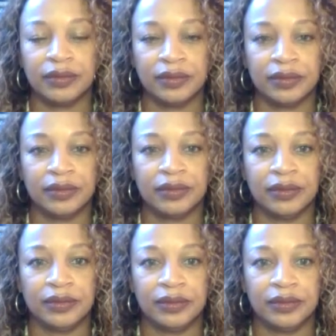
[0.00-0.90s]

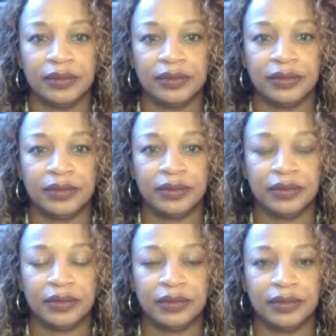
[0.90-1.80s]

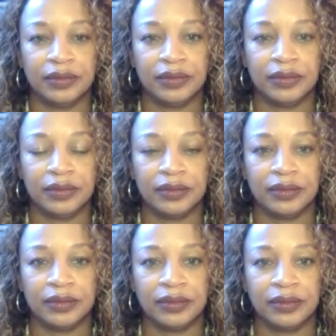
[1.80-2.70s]

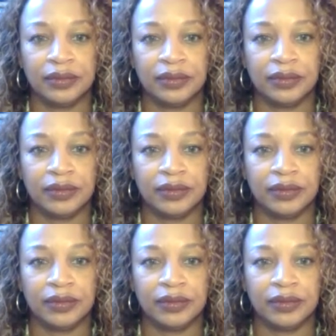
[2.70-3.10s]
This person isn't speaking.